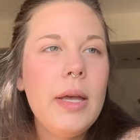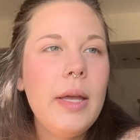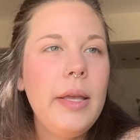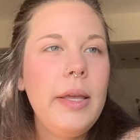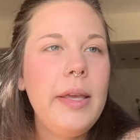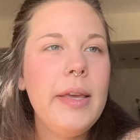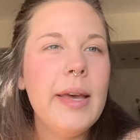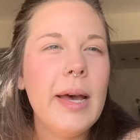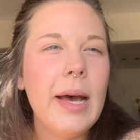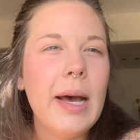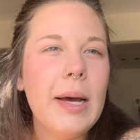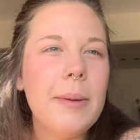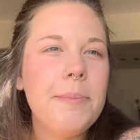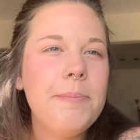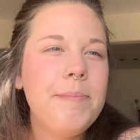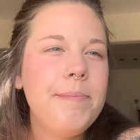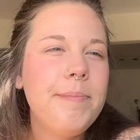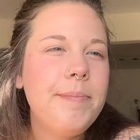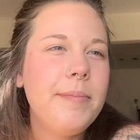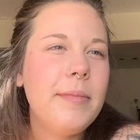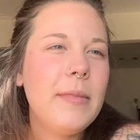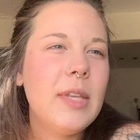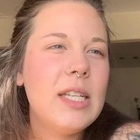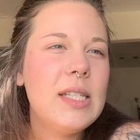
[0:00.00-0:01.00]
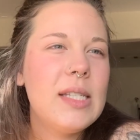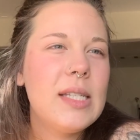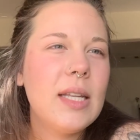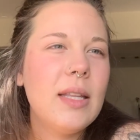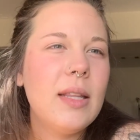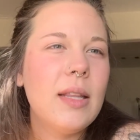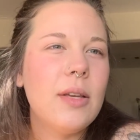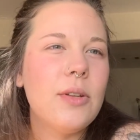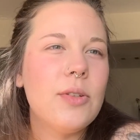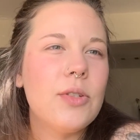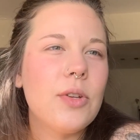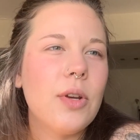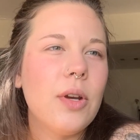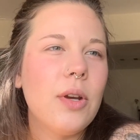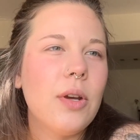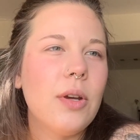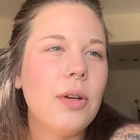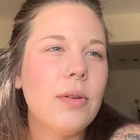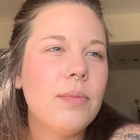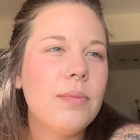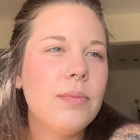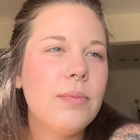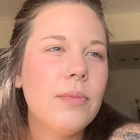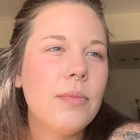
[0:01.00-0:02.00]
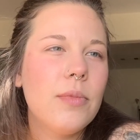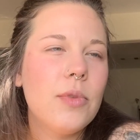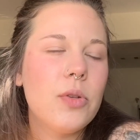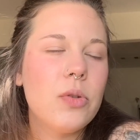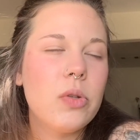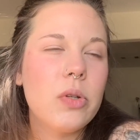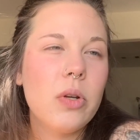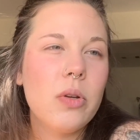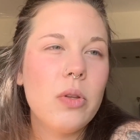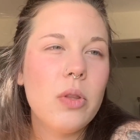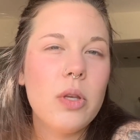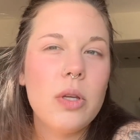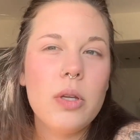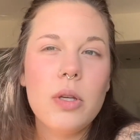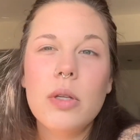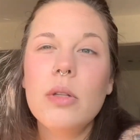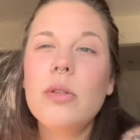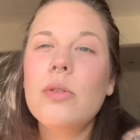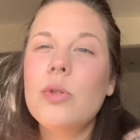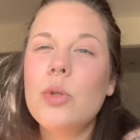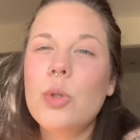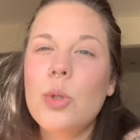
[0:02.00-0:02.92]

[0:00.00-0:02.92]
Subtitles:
Yeah, I'd say those are the